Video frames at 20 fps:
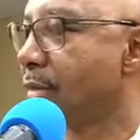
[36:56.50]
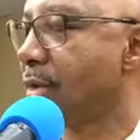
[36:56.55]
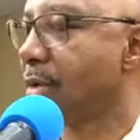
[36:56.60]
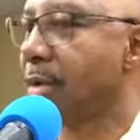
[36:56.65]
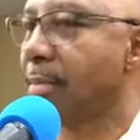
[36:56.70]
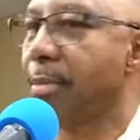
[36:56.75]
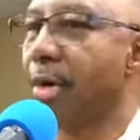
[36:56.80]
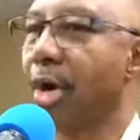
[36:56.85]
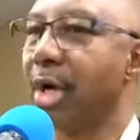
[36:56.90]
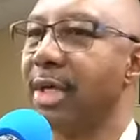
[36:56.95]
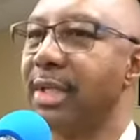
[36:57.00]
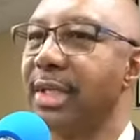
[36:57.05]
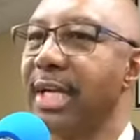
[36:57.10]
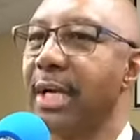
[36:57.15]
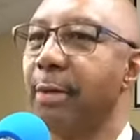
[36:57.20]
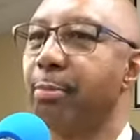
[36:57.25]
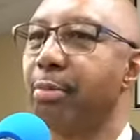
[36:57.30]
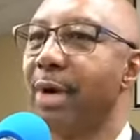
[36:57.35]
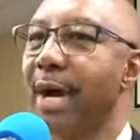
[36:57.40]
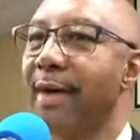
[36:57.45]
The modern
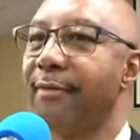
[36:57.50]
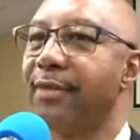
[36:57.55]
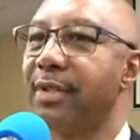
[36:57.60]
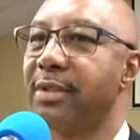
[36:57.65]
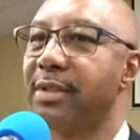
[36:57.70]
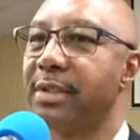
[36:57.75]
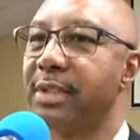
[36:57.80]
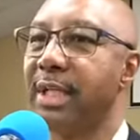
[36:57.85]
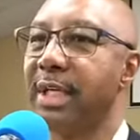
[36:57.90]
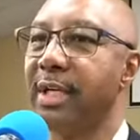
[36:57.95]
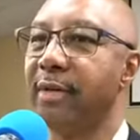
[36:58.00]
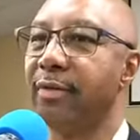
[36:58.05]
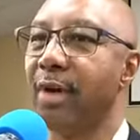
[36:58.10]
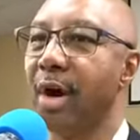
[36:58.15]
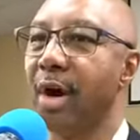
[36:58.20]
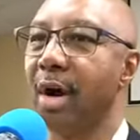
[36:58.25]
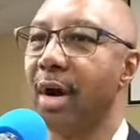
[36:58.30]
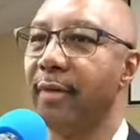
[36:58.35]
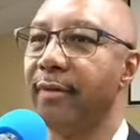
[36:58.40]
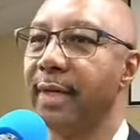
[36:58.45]
day prophet Steve
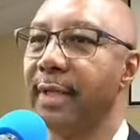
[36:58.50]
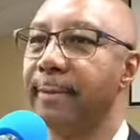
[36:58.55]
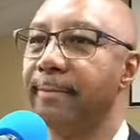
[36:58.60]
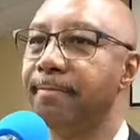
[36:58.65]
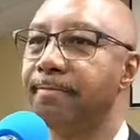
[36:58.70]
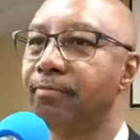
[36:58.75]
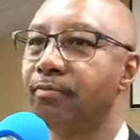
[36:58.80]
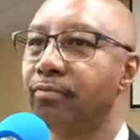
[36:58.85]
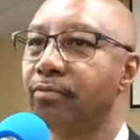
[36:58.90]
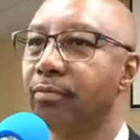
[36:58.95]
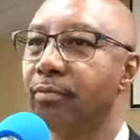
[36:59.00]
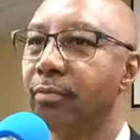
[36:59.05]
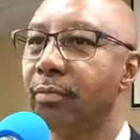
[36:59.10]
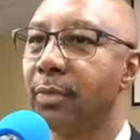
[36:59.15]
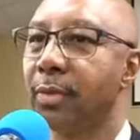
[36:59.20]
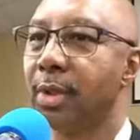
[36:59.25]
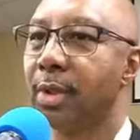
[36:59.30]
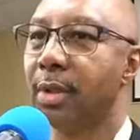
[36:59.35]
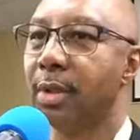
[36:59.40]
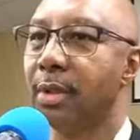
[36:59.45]
Harvey
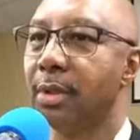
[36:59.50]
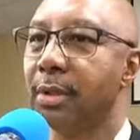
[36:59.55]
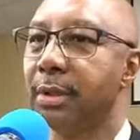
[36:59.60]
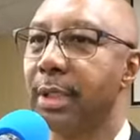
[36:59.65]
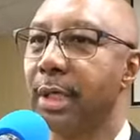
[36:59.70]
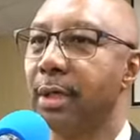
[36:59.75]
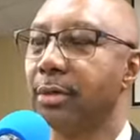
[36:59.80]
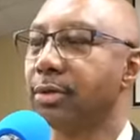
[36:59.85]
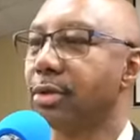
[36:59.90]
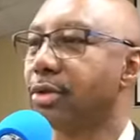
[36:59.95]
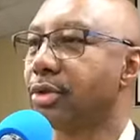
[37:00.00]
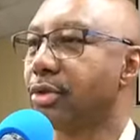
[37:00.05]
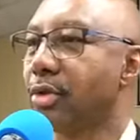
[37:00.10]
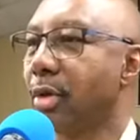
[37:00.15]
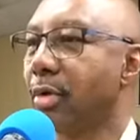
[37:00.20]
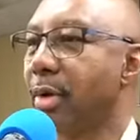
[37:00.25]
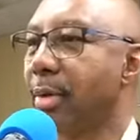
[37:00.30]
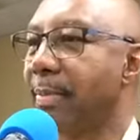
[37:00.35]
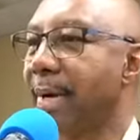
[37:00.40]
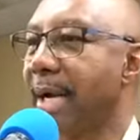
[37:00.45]
tells a
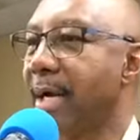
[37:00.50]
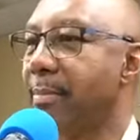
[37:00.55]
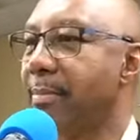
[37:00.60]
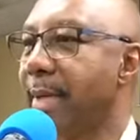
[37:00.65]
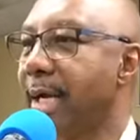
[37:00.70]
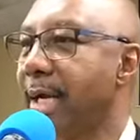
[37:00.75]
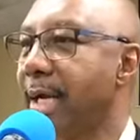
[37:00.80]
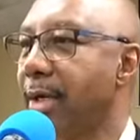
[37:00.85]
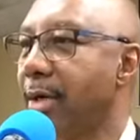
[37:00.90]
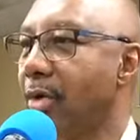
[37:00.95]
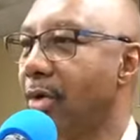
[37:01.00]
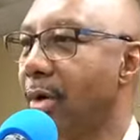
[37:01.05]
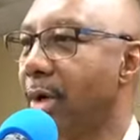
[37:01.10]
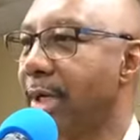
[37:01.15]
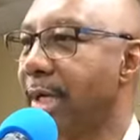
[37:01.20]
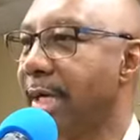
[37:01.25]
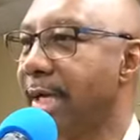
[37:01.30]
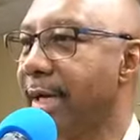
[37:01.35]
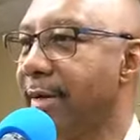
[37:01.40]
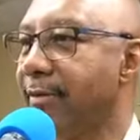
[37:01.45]
story about a man going
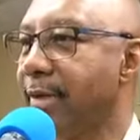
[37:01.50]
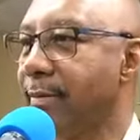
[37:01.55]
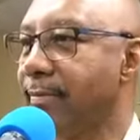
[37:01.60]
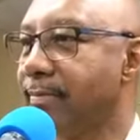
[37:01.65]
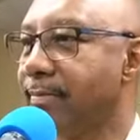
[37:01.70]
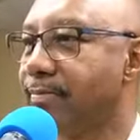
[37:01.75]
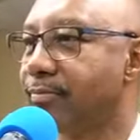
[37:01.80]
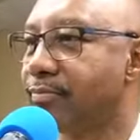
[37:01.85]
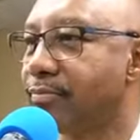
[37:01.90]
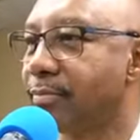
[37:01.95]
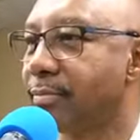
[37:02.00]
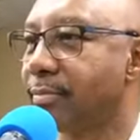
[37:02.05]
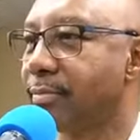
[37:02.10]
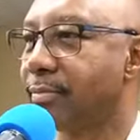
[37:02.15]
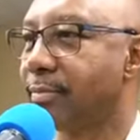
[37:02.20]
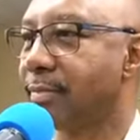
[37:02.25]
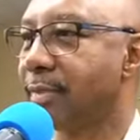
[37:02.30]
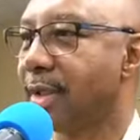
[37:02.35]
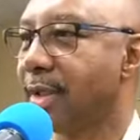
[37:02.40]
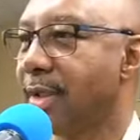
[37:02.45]
to heaven.
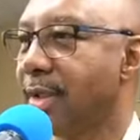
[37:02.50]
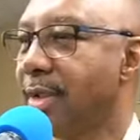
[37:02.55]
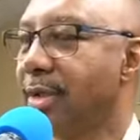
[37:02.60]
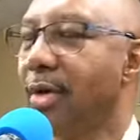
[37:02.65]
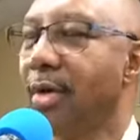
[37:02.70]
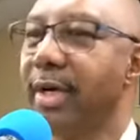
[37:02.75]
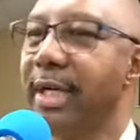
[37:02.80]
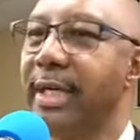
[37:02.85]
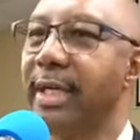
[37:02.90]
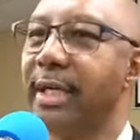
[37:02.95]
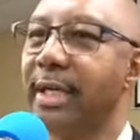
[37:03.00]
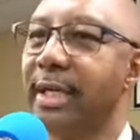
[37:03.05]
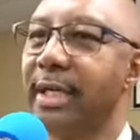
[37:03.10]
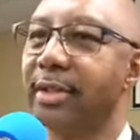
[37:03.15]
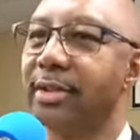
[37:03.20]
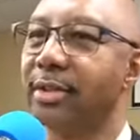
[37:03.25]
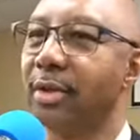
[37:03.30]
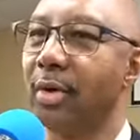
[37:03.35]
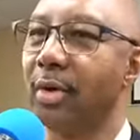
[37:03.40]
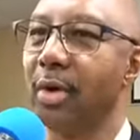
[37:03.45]
You know, he can get
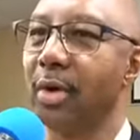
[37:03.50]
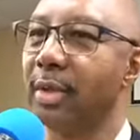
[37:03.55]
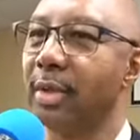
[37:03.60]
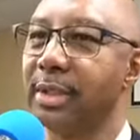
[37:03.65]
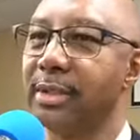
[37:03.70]
so holy